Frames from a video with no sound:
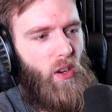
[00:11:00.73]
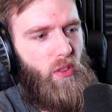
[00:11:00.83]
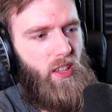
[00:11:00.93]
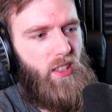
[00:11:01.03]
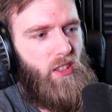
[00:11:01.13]

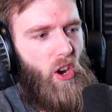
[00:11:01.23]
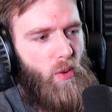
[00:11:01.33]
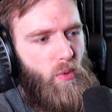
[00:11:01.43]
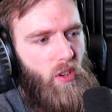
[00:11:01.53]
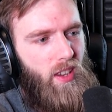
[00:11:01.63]
Clothing is
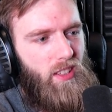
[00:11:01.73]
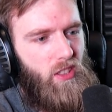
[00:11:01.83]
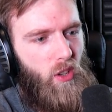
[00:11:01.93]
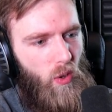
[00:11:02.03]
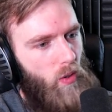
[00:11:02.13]
armor
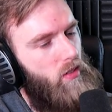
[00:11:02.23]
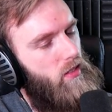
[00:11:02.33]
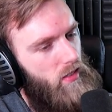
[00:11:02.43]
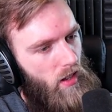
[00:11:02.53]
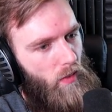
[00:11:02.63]
against
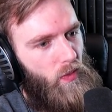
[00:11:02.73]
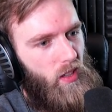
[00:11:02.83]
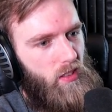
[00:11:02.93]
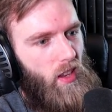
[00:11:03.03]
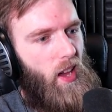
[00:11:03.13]
cold,
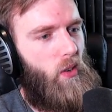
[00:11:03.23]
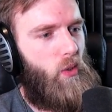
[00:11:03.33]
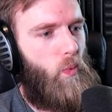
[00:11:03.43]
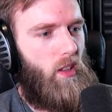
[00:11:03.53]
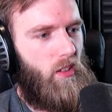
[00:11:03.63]
obvious. Out
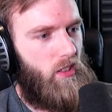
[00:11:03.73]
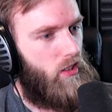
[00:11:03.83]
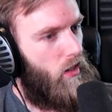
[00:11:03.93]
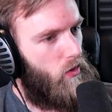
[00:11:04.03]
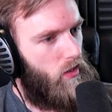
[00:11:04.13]
in the
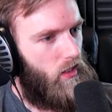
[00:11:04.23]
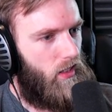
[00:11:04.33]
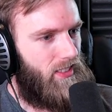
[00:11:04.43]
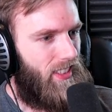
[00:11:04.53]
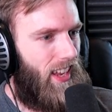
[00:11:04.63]
wilderness,
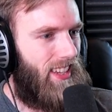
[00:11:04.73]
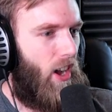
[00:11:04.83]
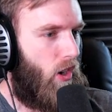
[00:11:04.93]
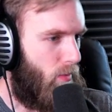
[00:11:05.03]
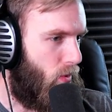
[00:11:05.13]
clothing is
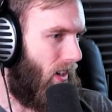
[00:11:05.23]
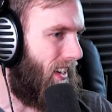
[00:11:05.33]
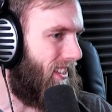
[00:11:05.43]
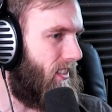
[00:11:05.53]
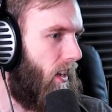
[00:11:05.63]
like armor
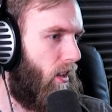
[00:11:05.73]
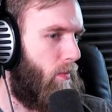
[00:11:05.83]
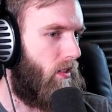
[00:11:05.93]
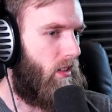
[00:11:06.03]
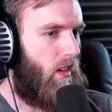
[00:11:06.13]
against the
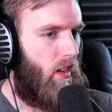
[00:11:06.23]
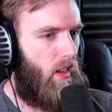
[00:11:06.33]
elements.